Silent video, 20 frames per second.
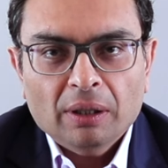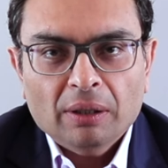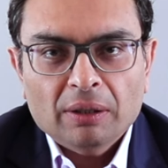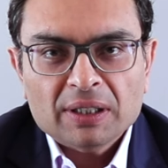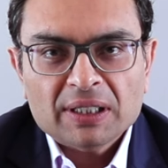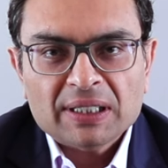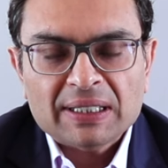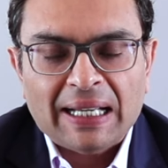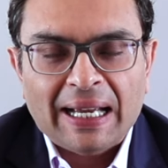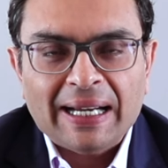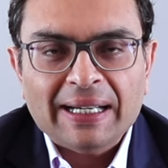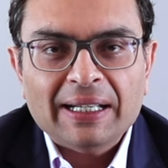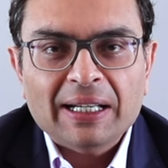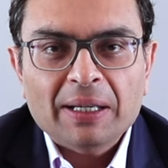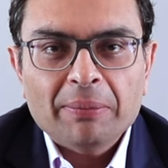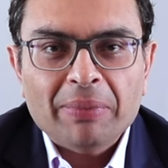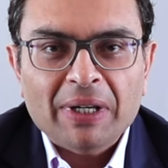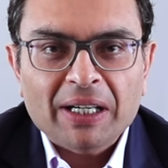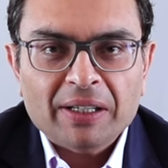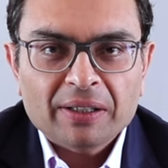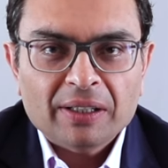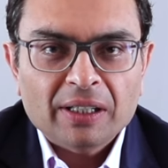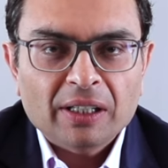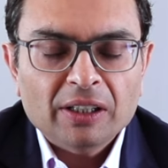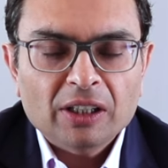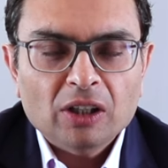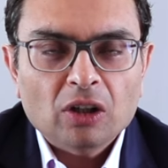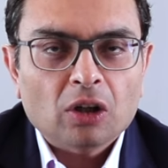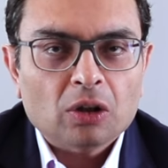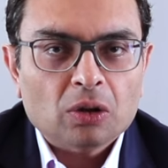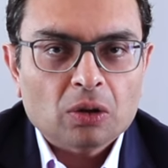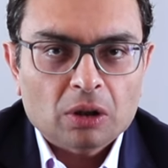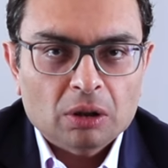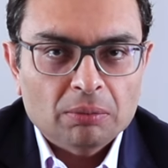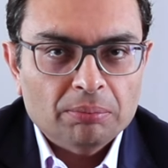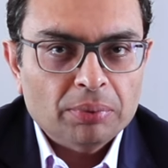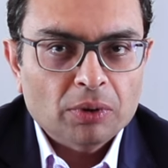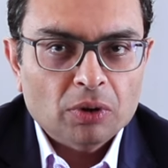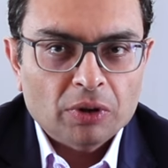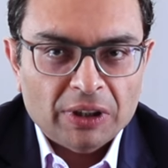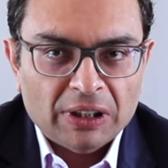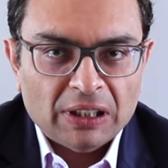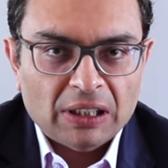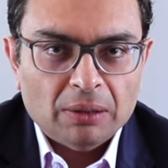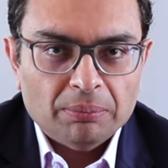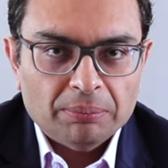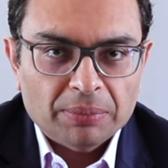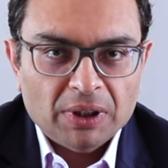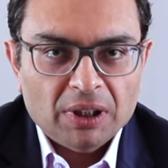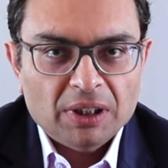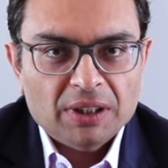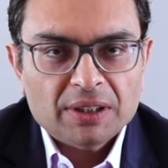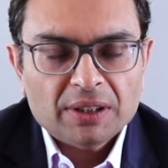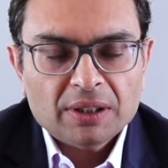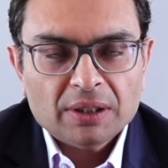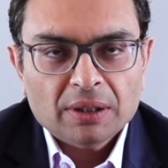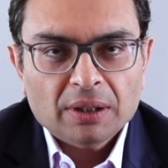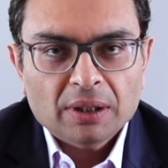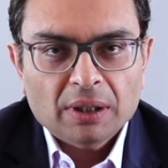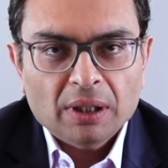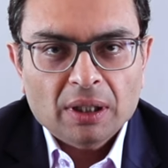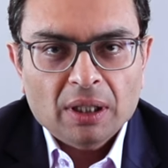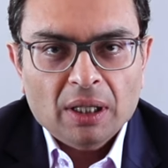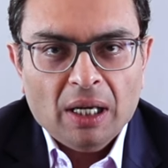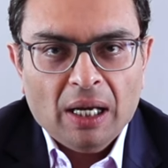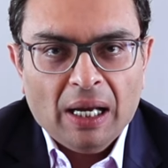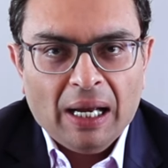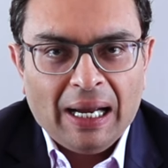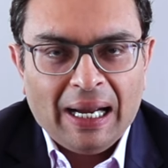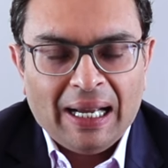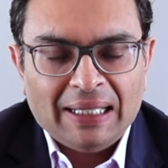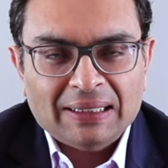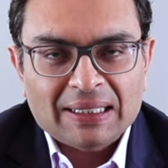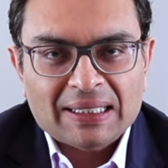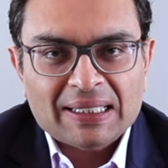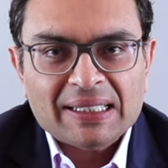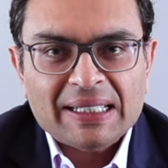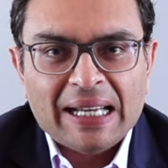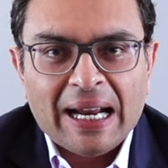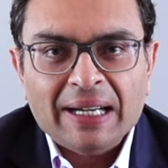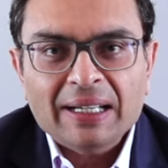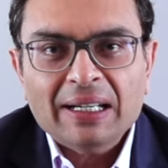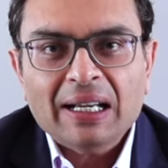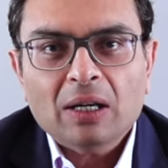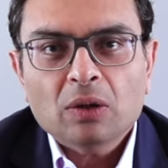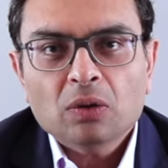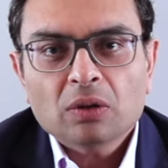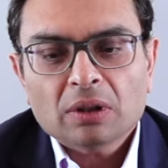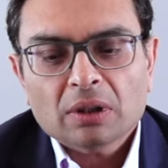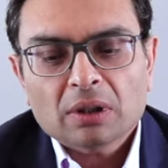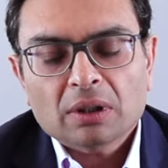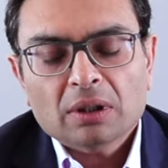slightly better than the auto component companies. And the standout